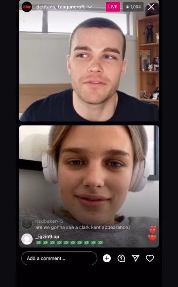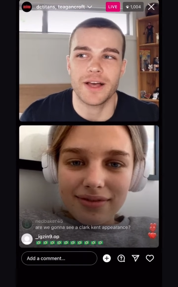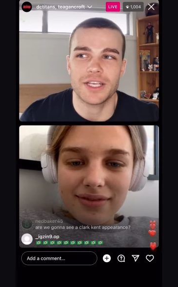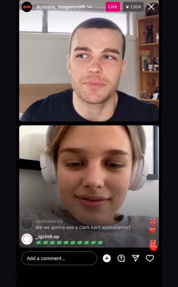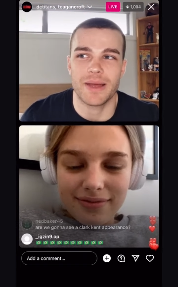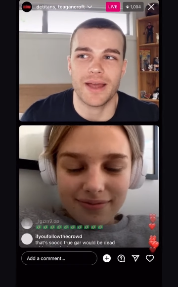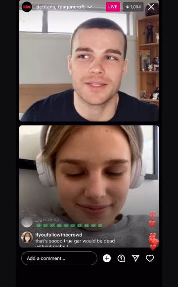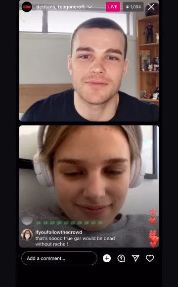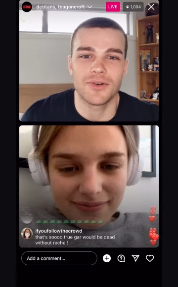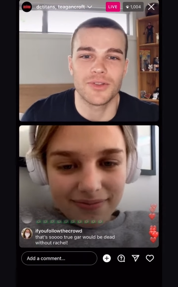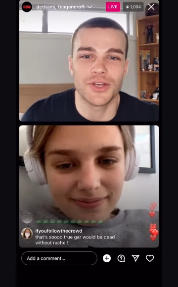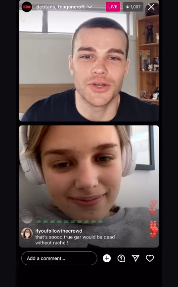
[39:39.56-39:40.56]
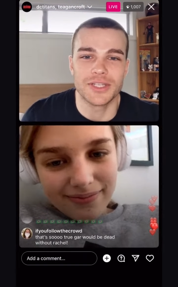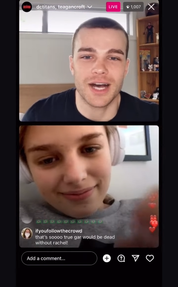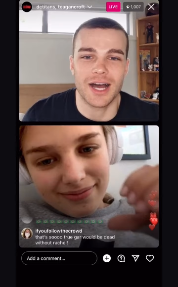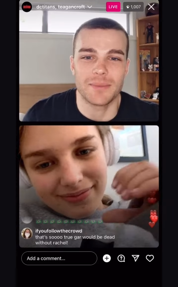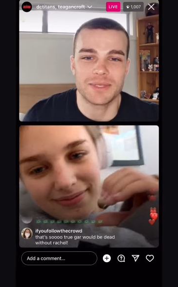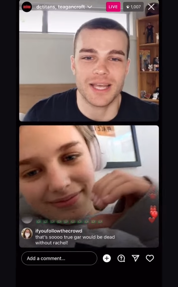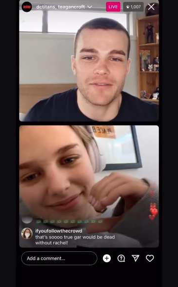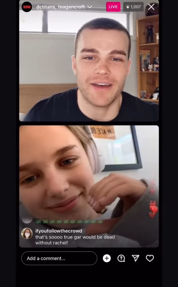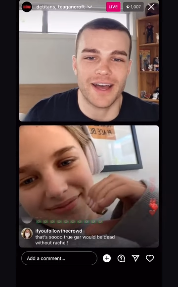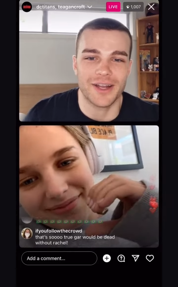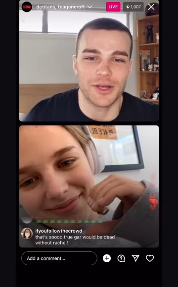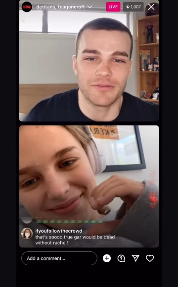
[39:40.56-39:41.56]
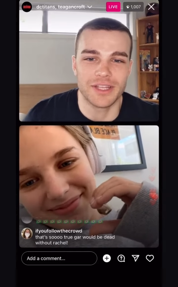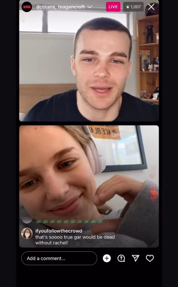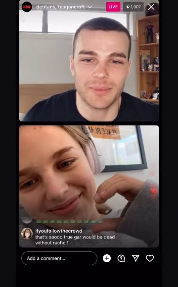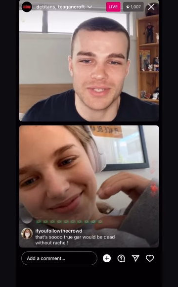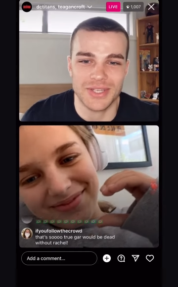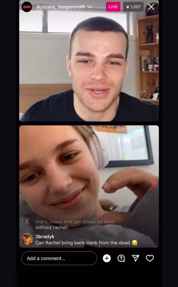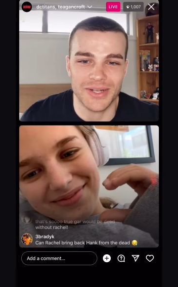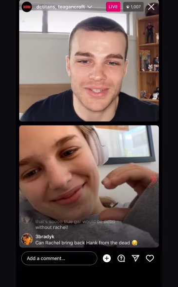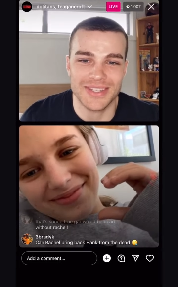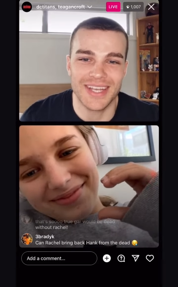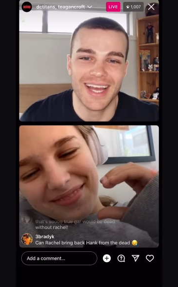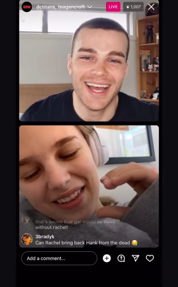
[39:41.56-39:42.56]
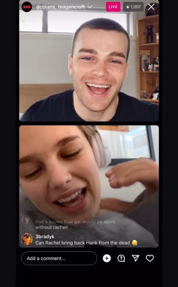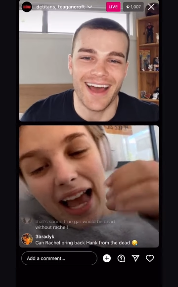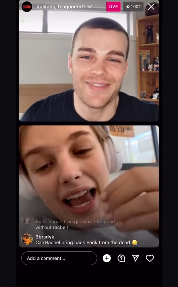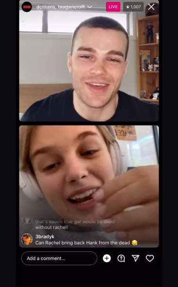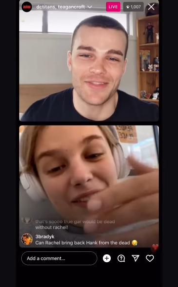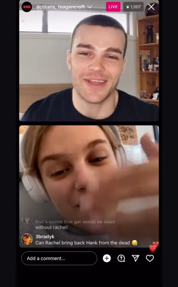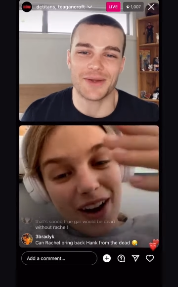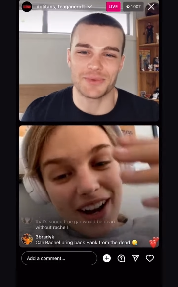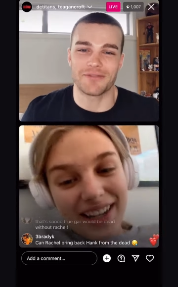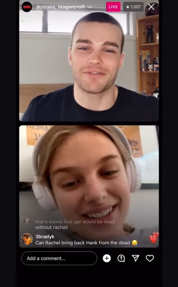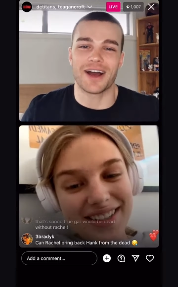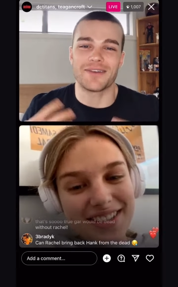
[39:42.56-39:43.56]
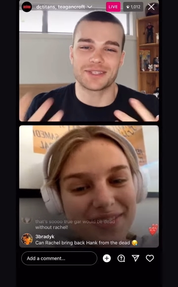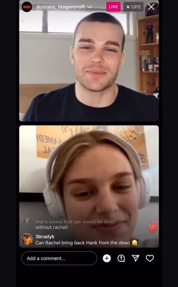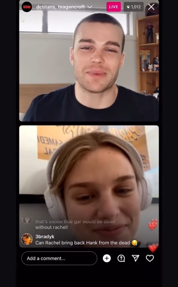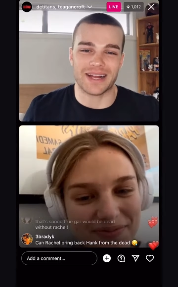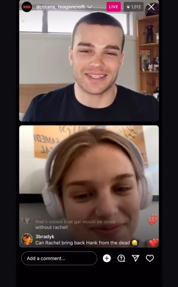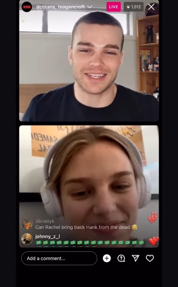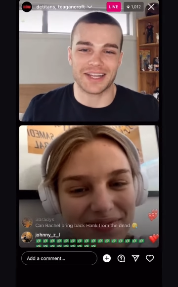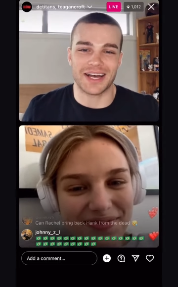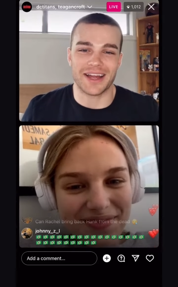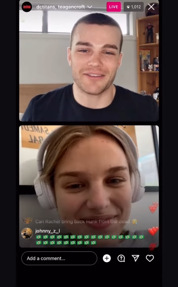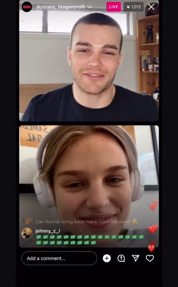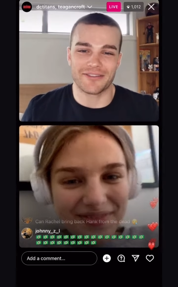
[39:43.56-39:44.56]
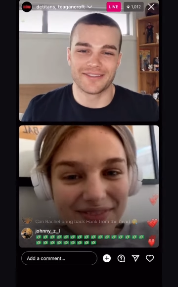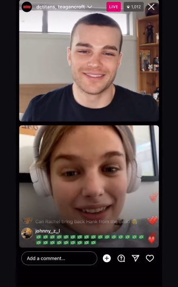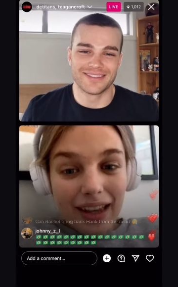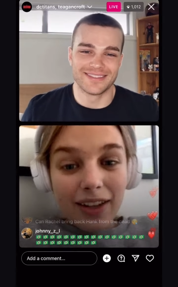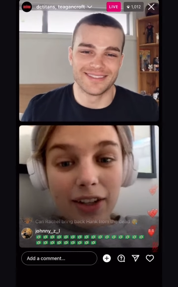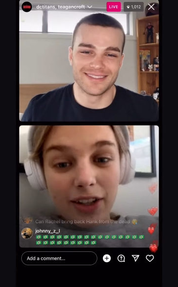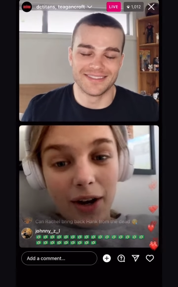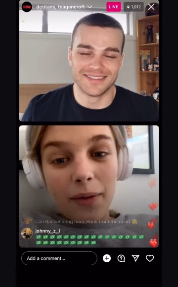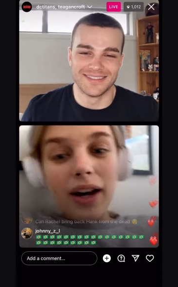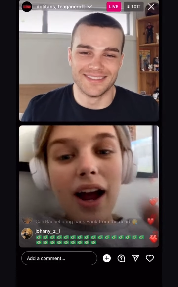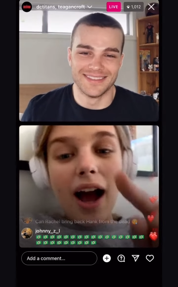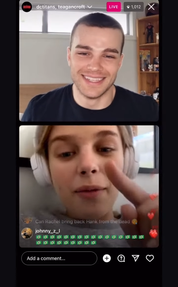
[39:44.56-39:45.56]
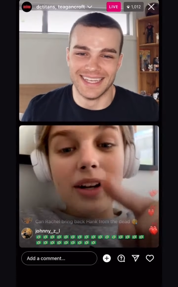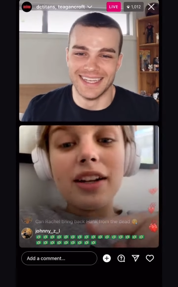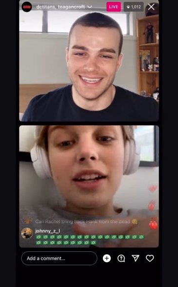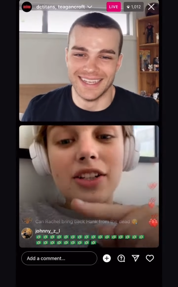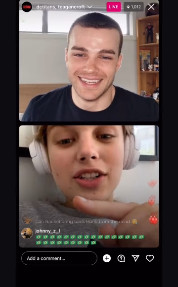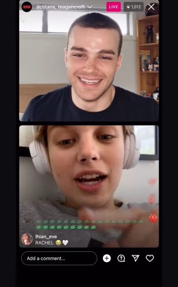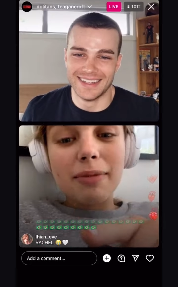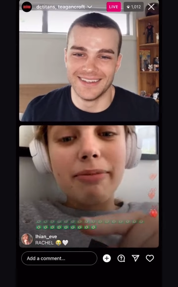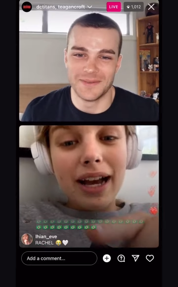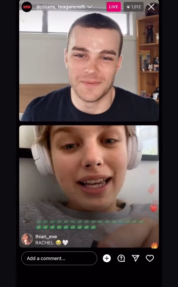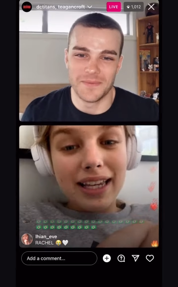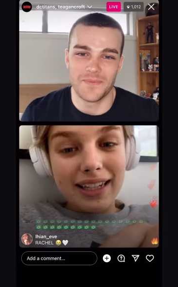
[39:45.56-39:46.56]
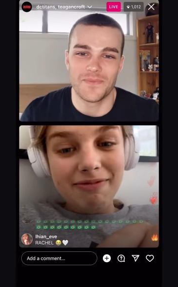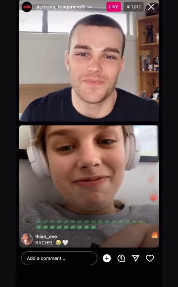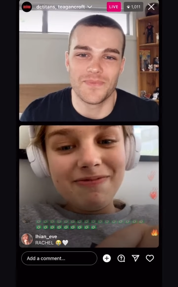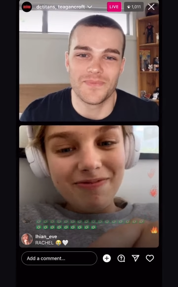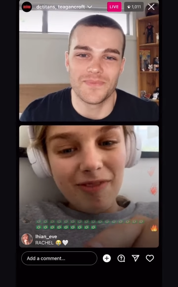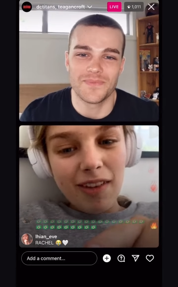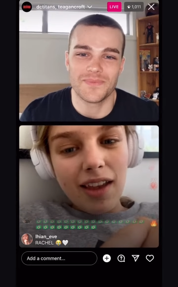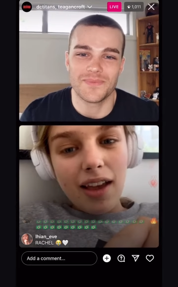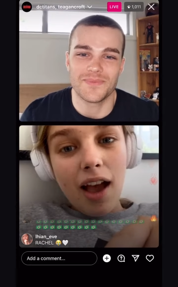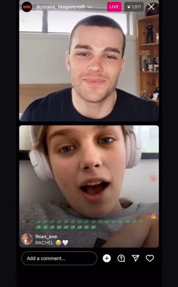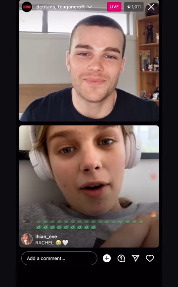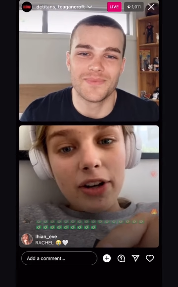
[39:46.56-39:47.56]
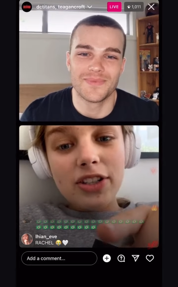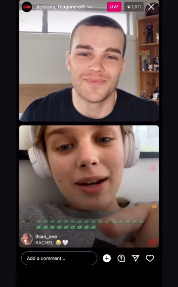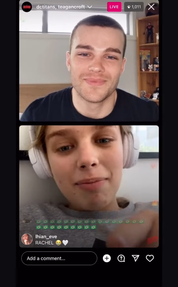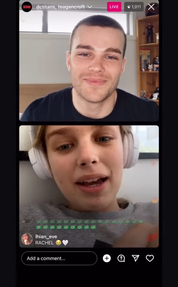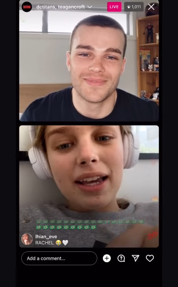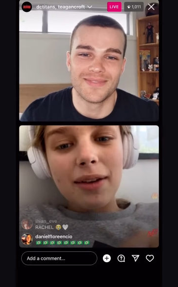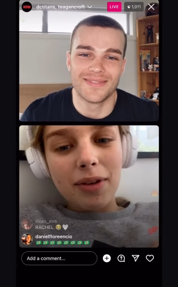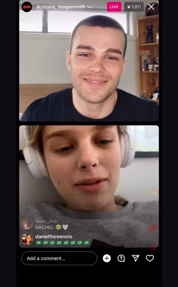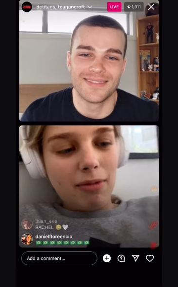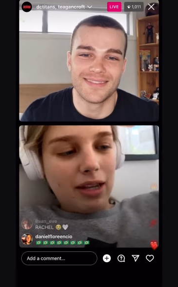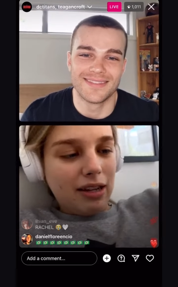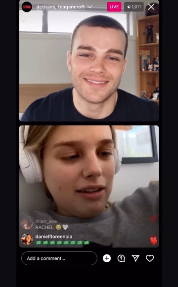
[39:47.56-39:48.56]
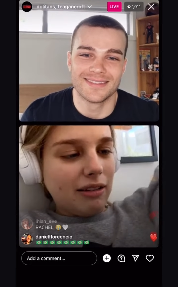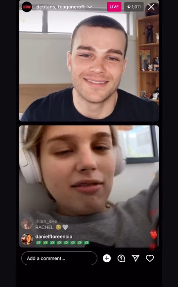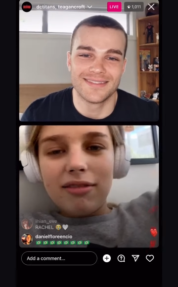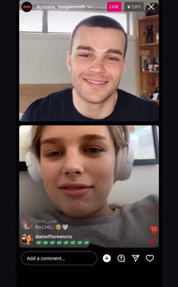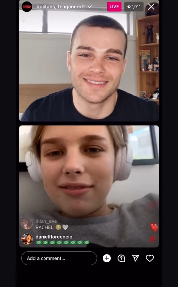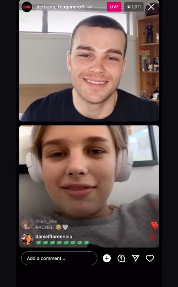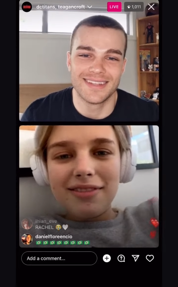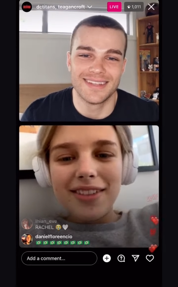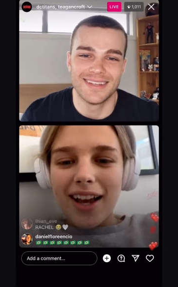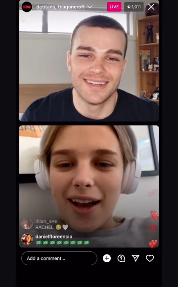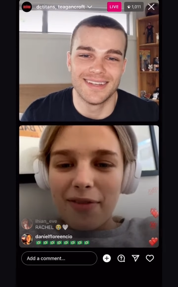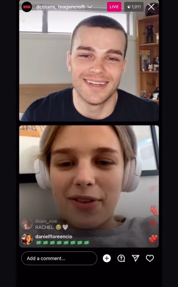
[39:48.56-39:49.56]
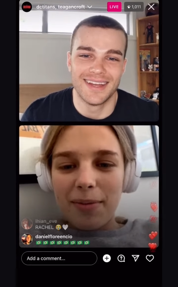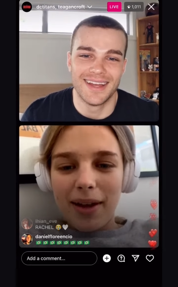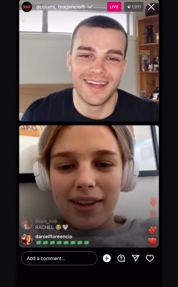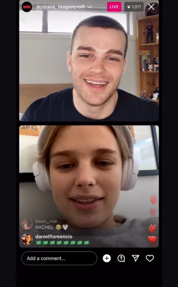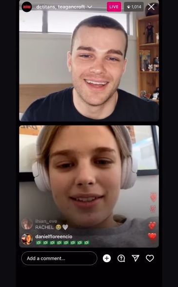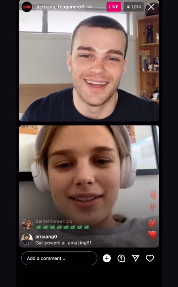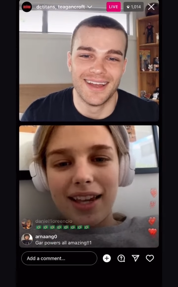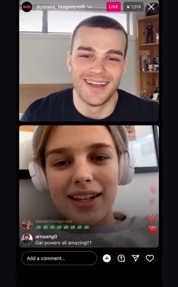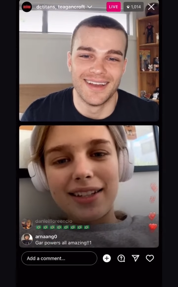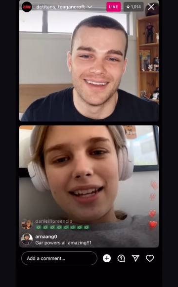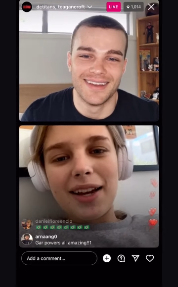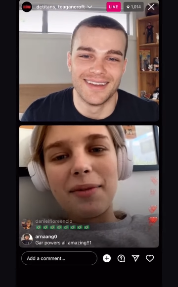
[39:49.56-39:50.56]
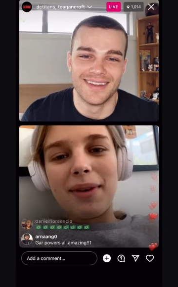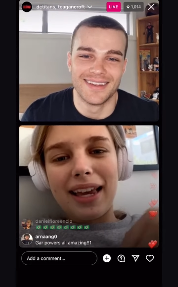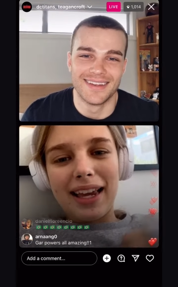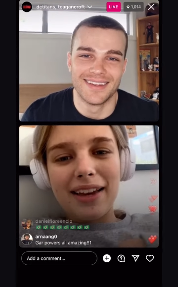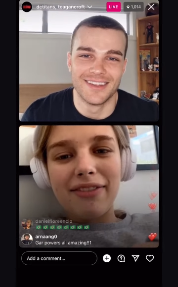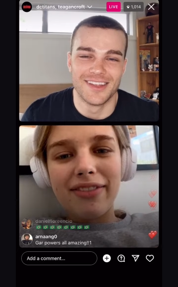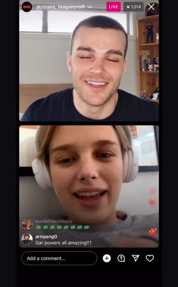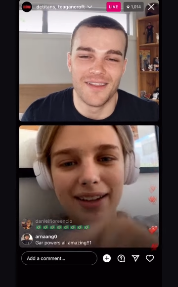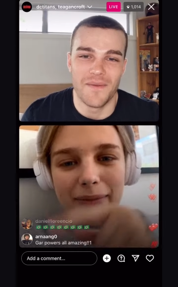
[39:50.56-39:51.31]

Speaker 1: give them flashbacks of all the good times they've had over the episodes, and then that revives them back to life.
Speaker 2: You know what? I want you to check back in. I want you to check back in with me in a few months and tell me